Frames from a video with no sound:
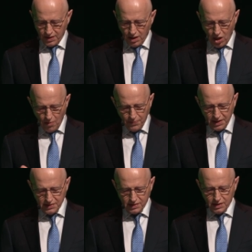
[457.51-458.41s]

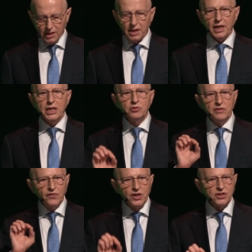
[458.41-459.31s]
companies, and
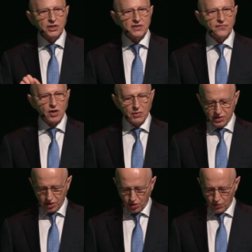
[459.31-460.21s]
universities for our
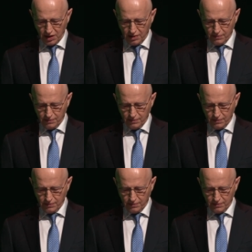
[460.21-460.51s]
security,